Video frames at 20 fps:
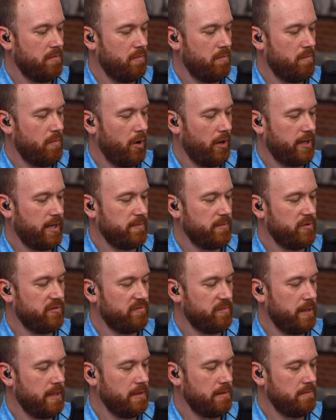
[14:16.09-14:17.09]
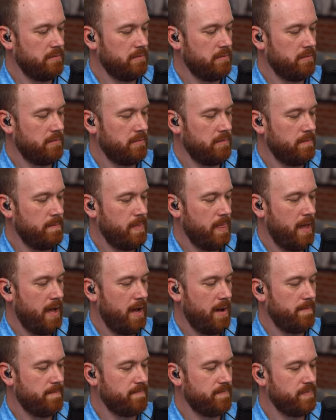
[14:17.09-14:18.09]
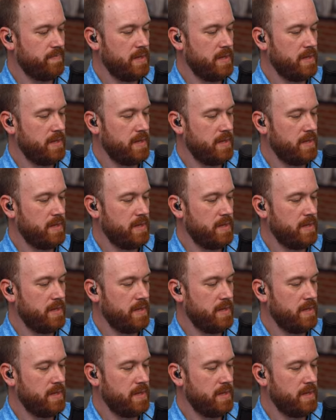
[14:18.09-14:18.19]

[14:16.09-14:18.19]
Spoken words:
market movement. The